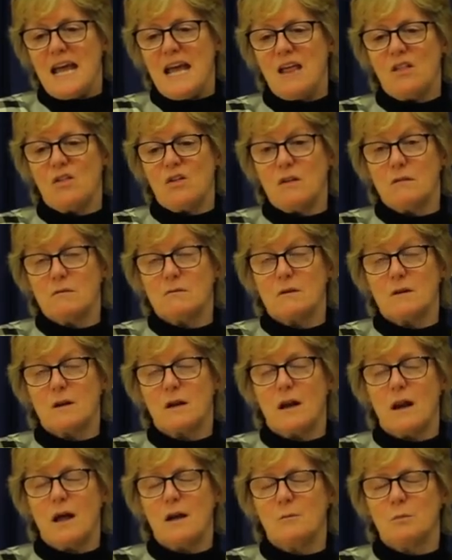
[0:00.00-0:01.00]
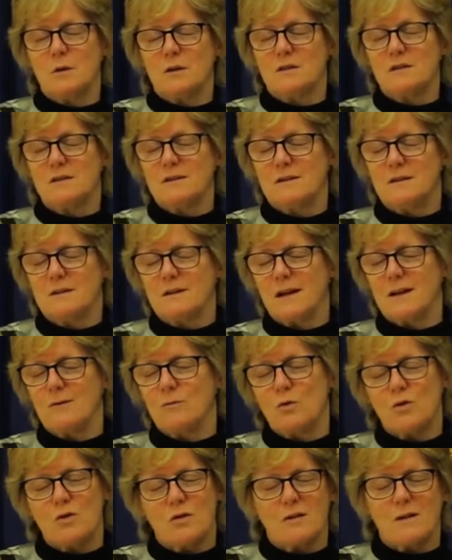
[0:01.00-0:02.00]
is a global target,
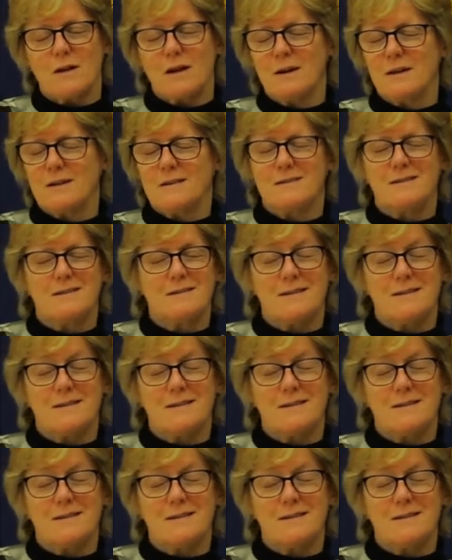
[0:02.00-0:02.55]
which is going to